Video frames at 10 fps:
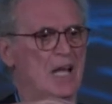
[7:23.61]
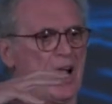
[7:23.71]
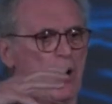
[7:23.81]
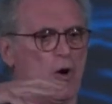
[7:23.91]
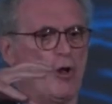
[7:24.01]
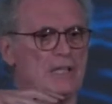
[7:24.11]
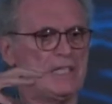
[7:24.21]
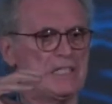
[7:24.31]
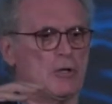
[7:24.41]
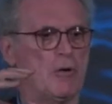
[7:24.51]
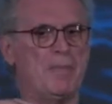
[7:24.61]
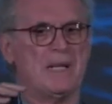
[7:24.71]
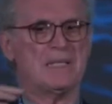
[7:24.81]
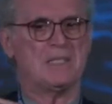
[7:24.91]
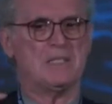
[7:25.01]
how all this
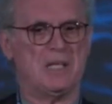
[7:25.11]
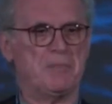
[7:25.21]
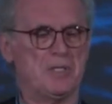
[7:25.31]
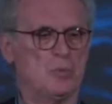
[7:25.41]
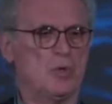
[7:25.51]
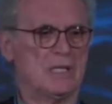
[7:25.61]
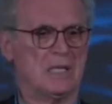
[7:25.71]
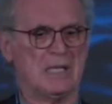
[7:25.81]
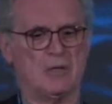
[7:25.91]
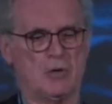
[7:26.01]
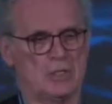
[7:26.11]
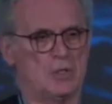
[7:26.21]
complex system is working across